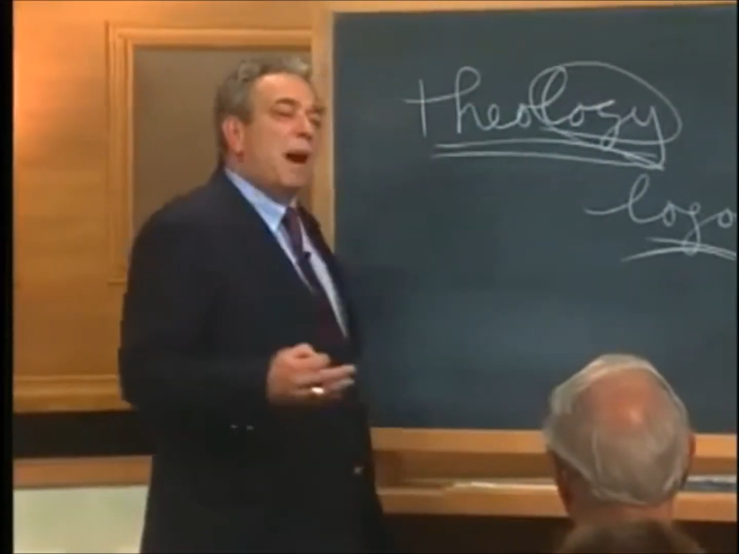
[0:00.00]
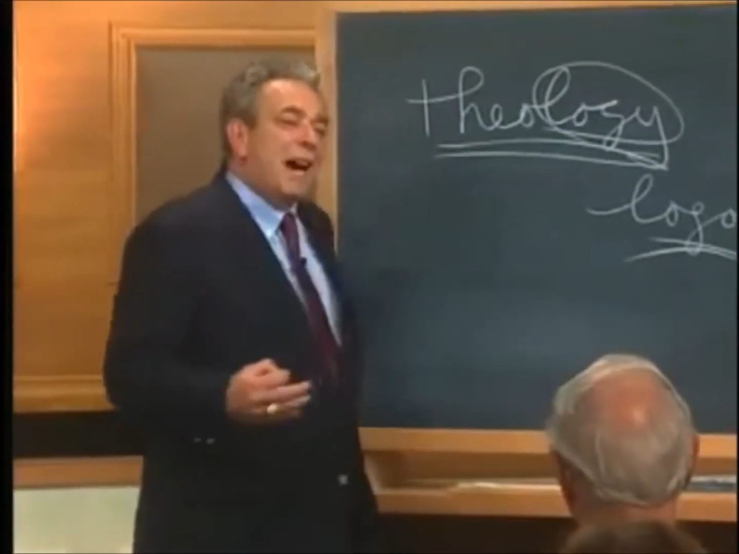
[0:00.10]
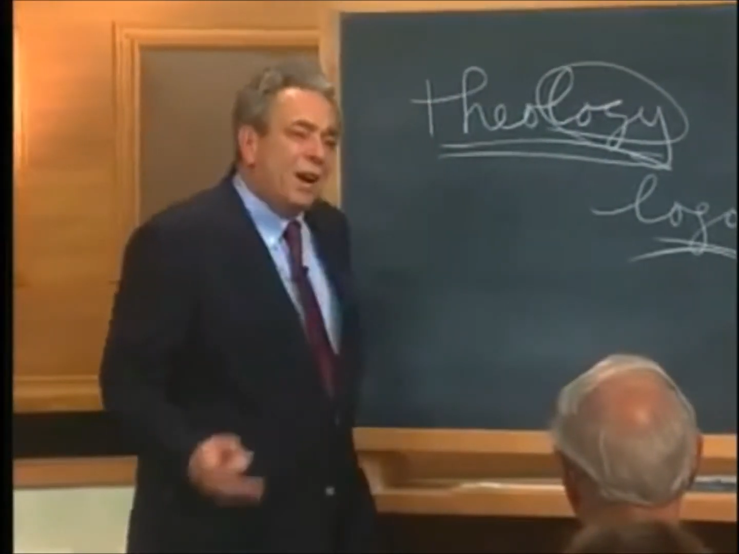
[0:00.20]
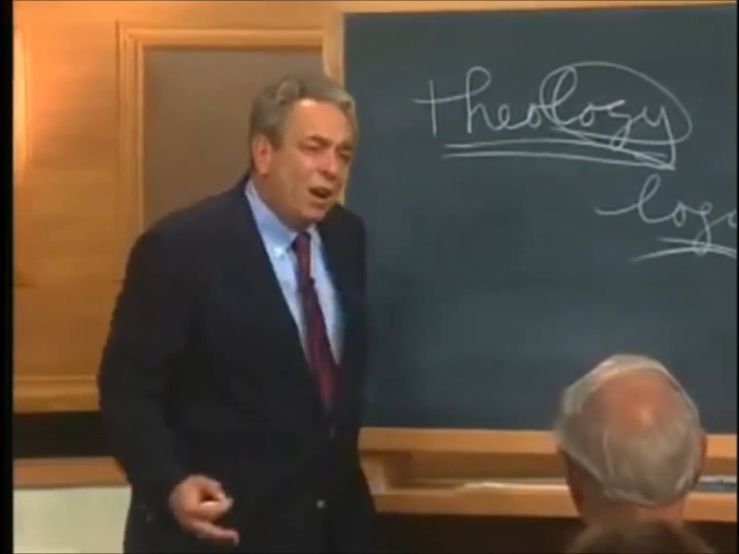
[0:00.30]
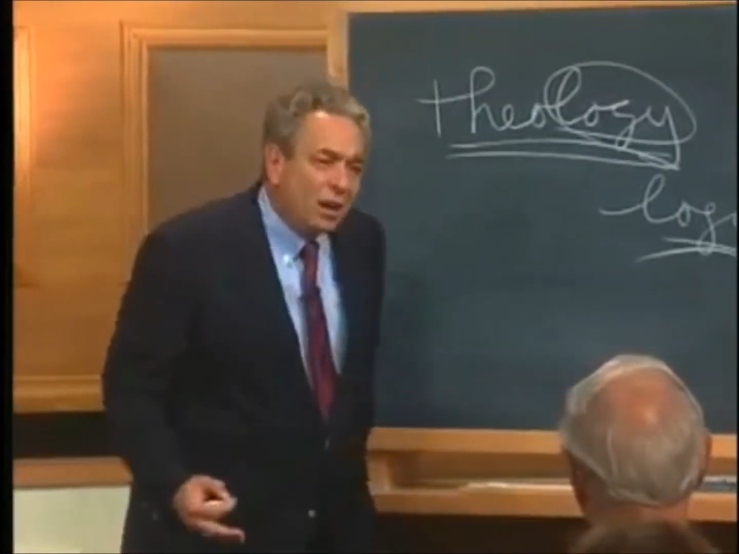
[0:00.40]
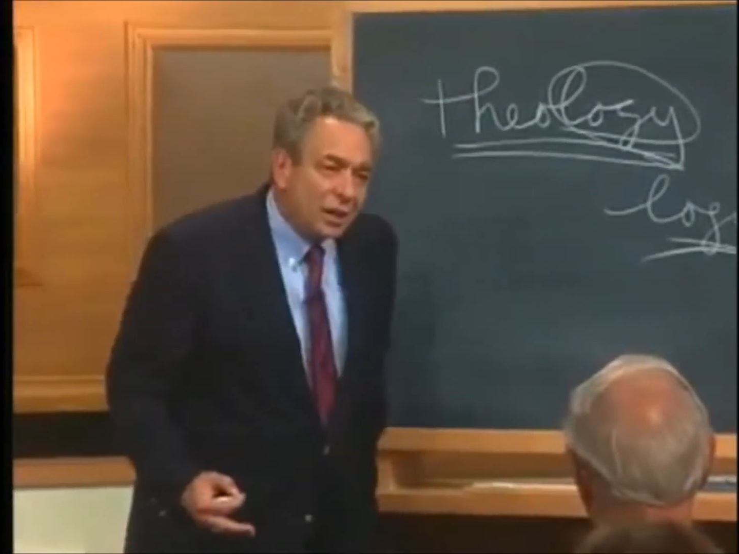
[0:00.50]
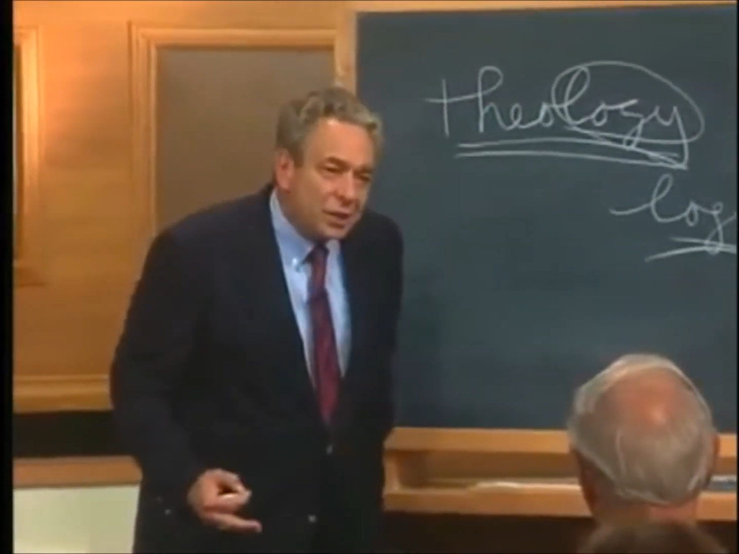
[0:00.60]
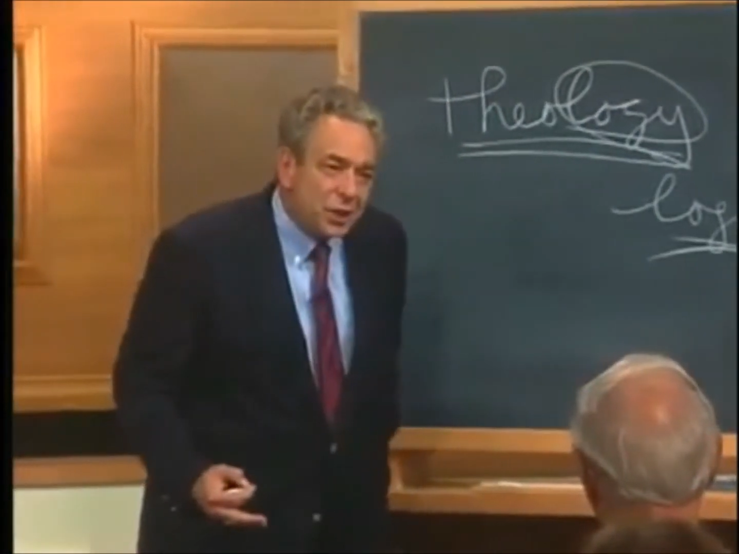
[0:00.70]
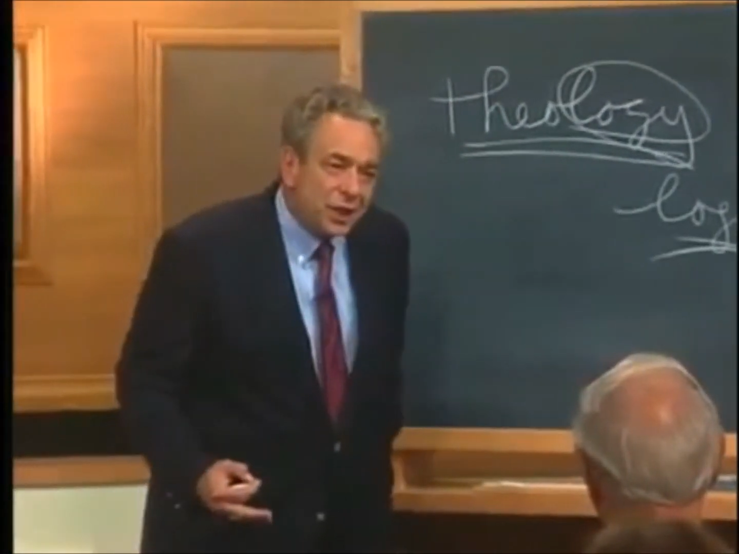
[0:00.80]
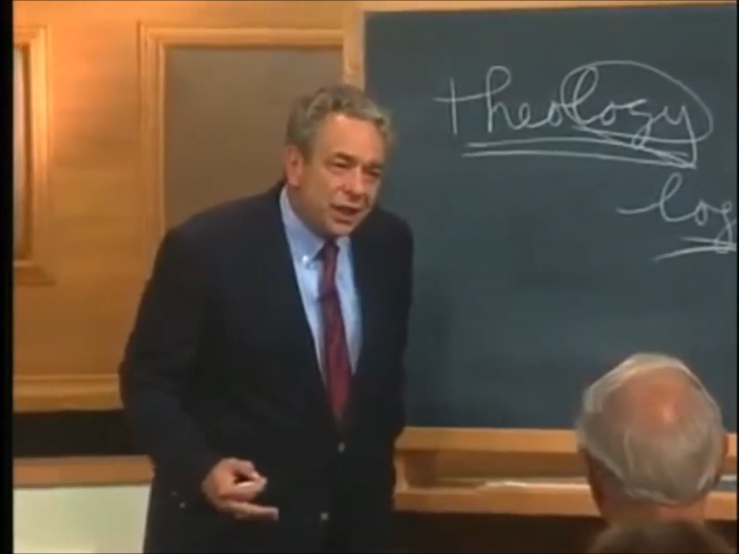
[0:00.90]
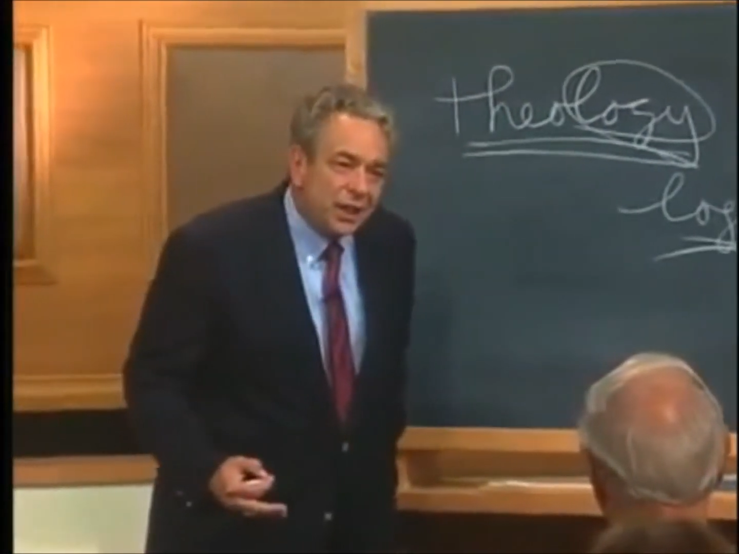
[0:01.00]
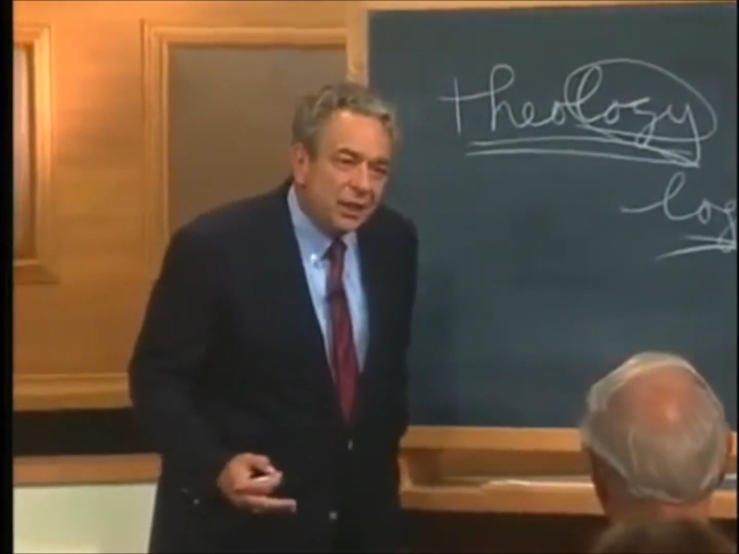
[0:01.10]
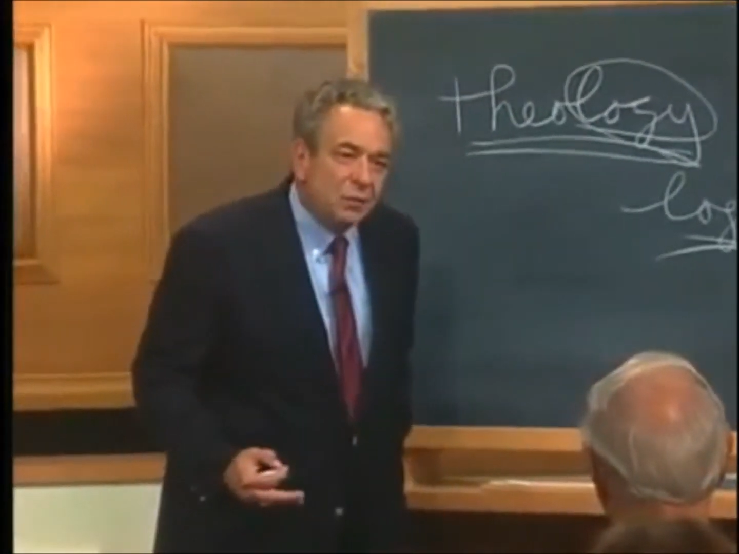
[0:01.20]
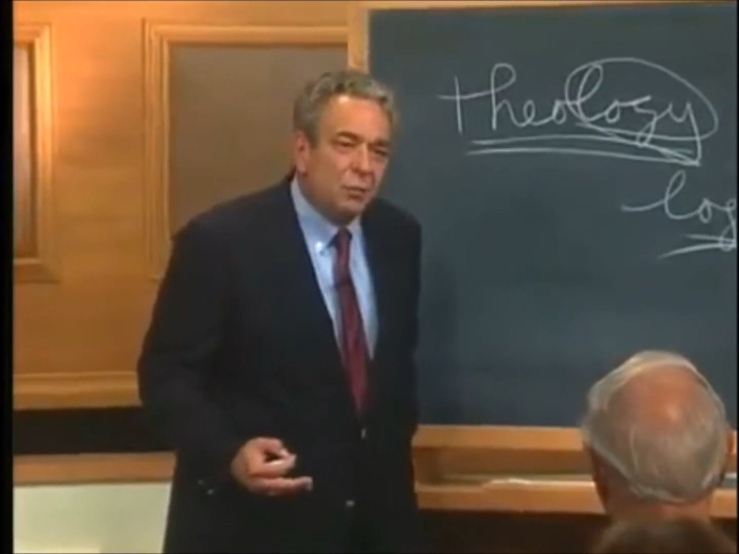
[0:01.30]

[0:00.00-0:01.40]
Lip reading: biology,